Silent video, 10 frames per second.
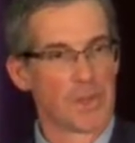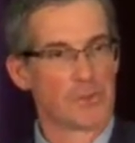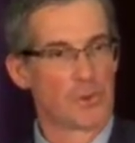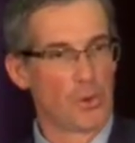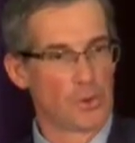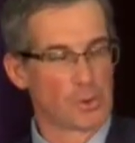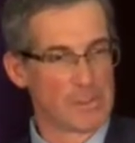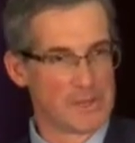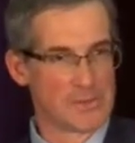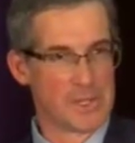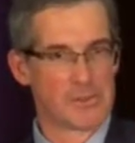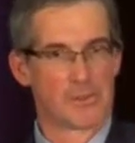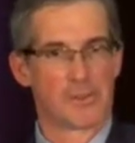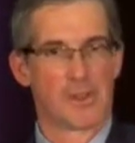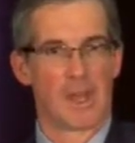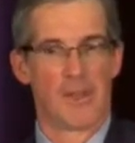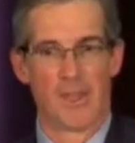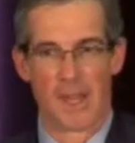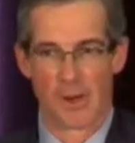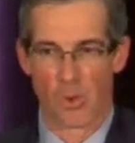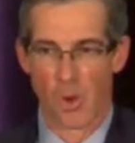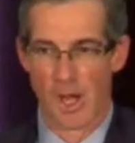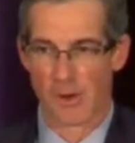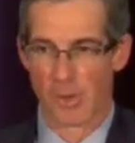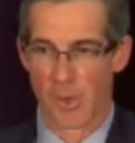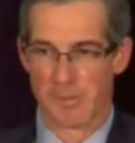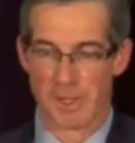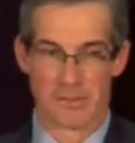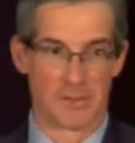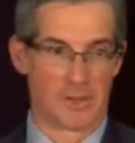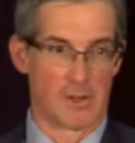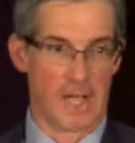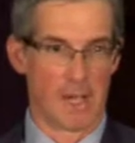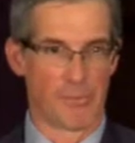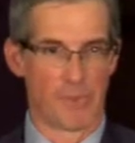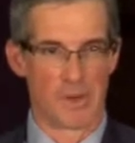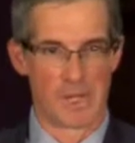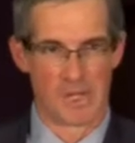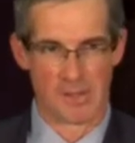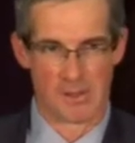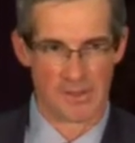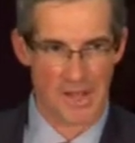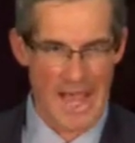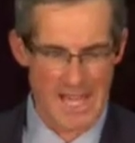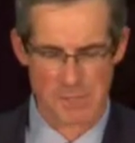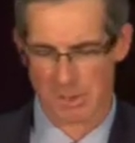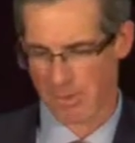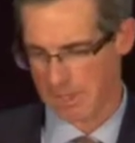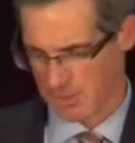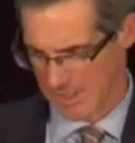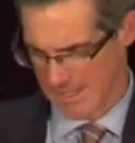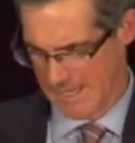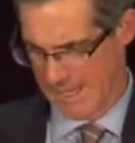solar business and then acquired a wind business here in California in the Tehachapi region.